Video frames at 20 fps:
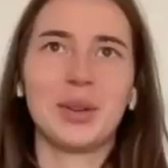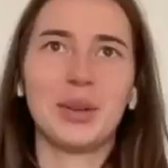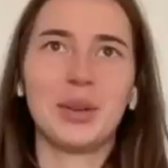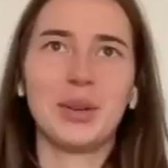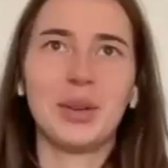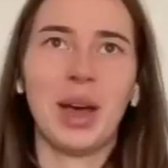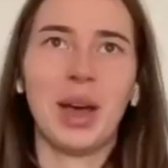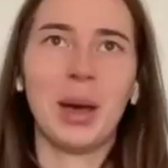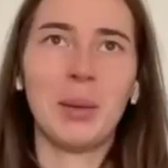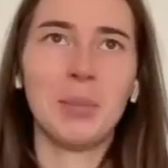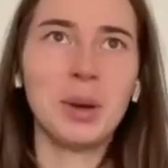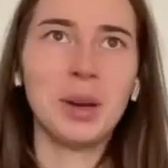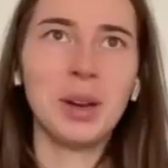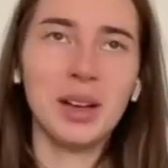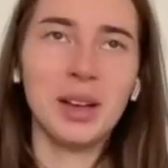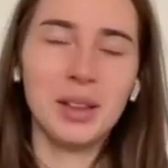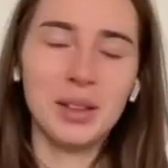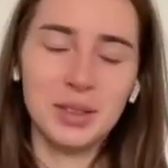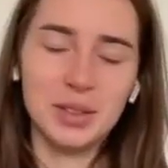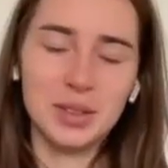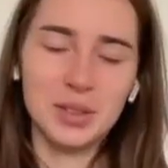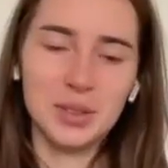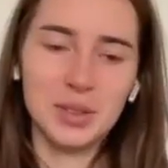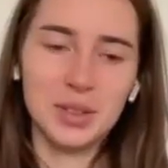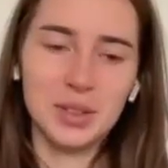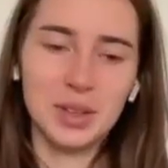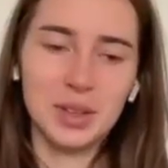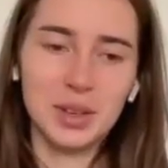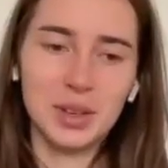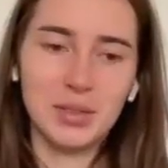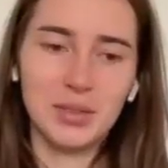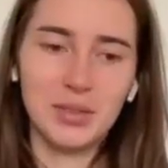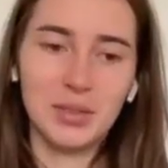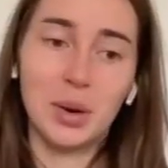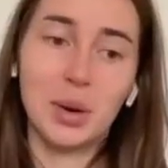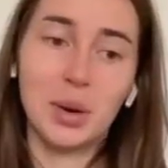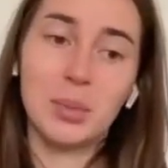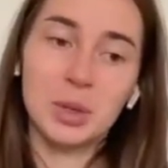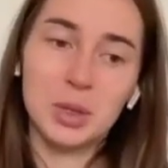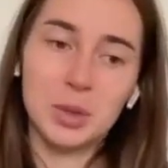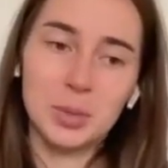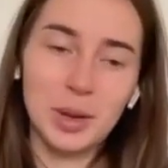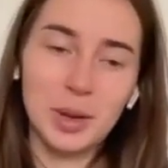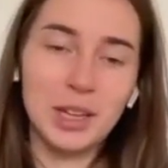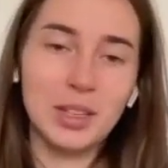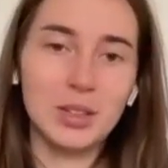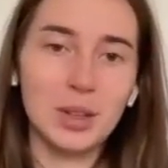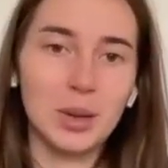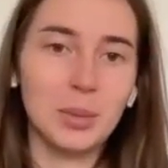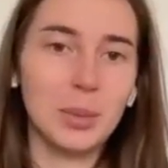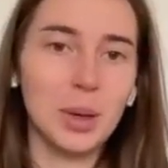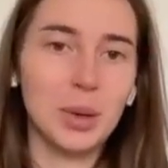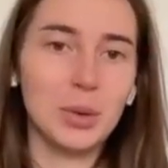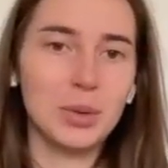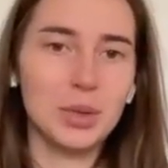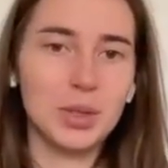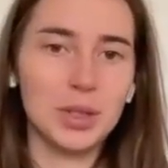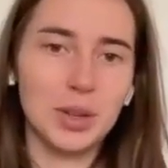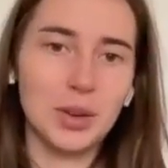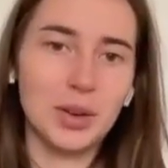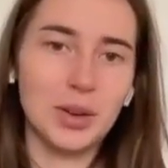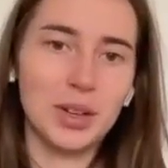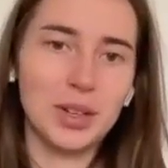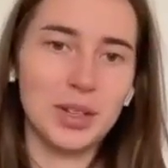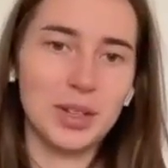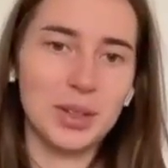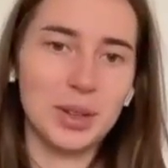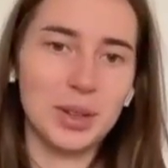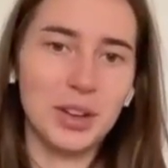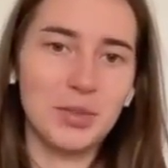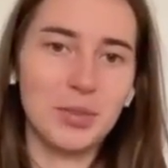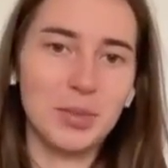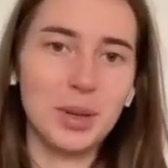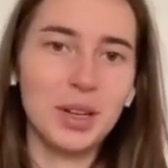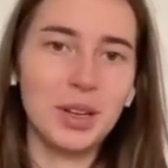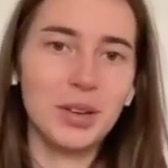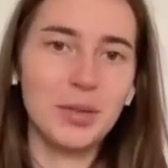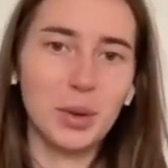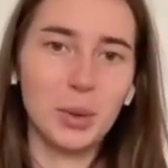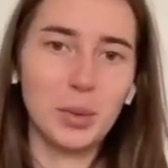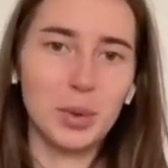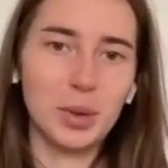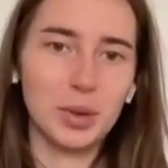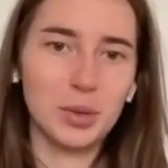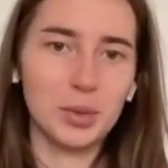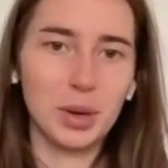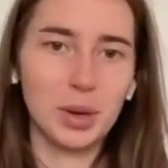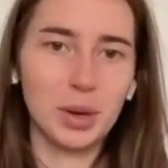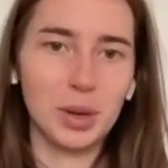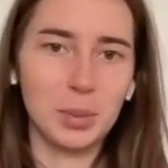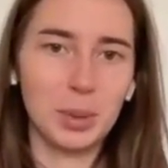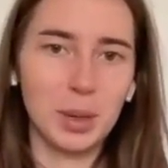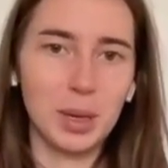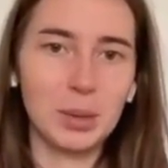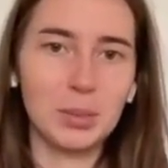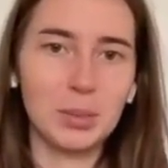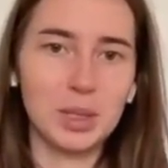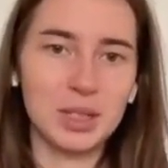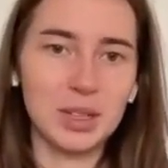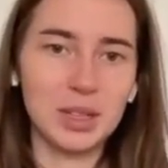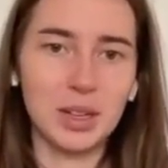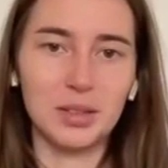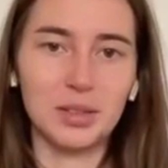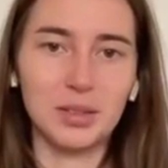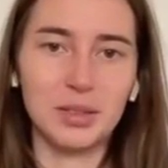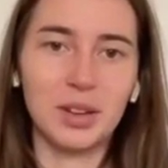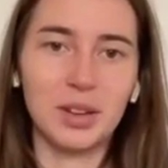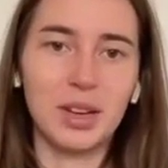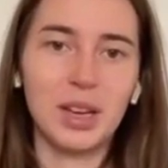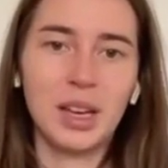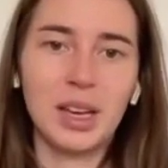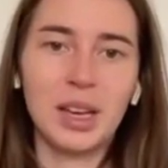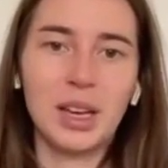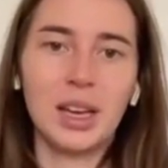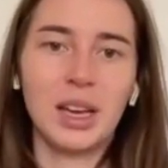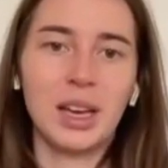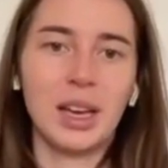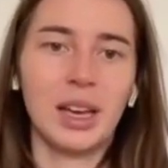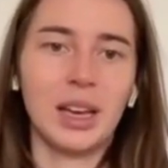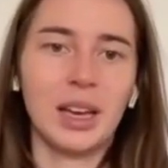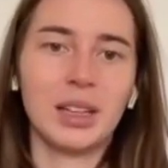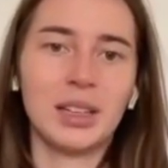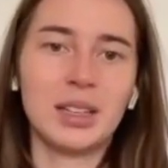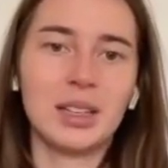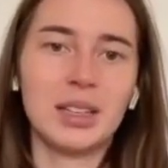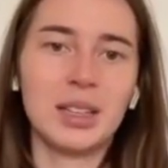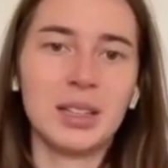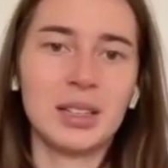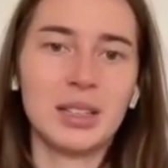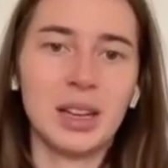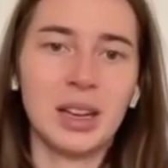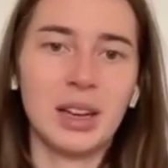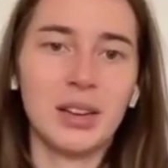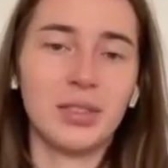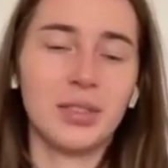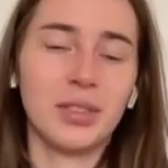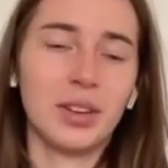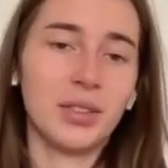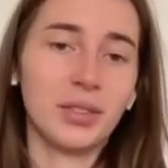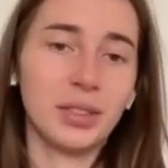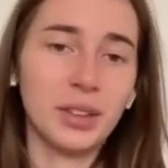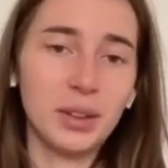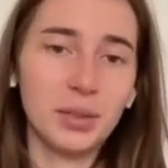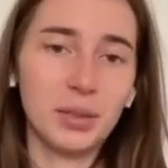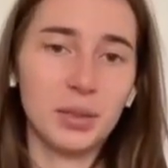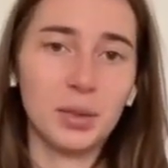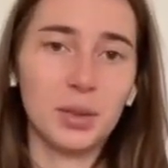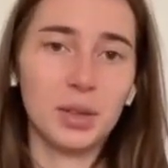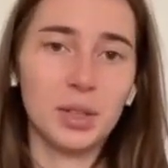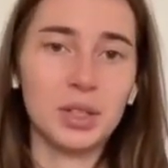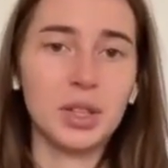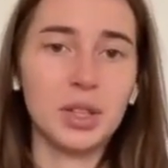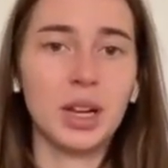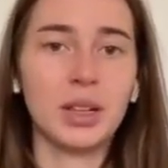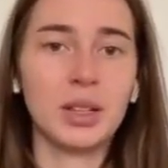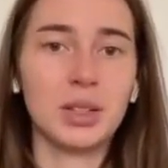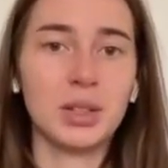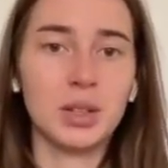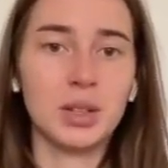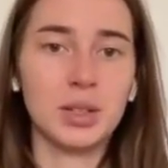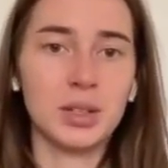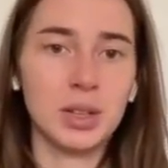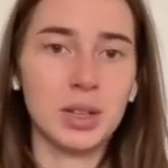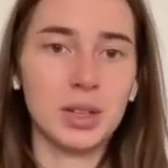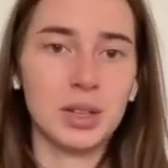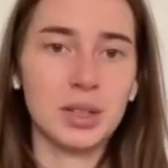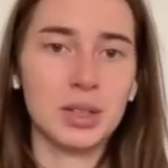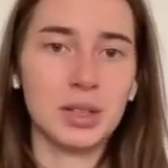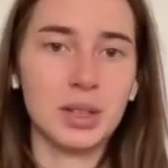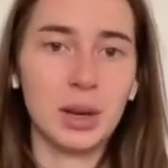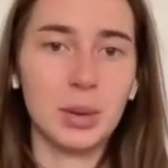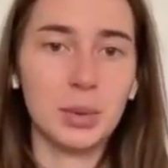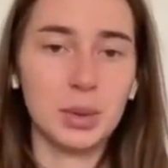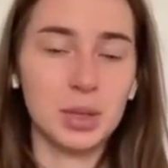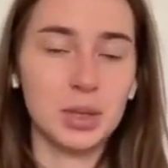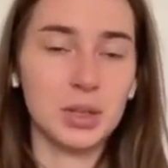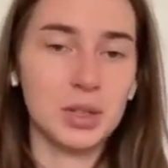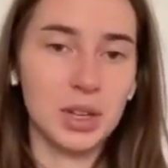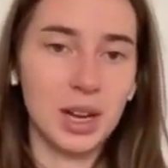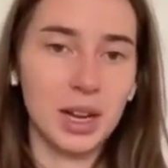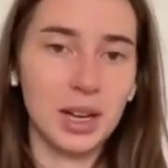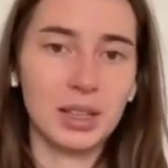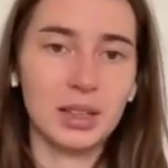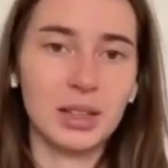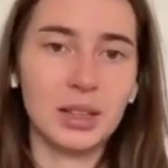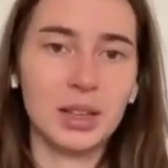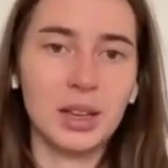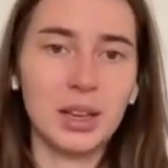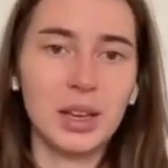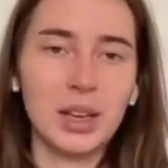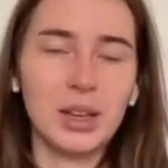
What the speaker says: so Happier Health is very much based on my own story. So I've been living with chronic pain myself, and I've lived through the challenges since I was a child.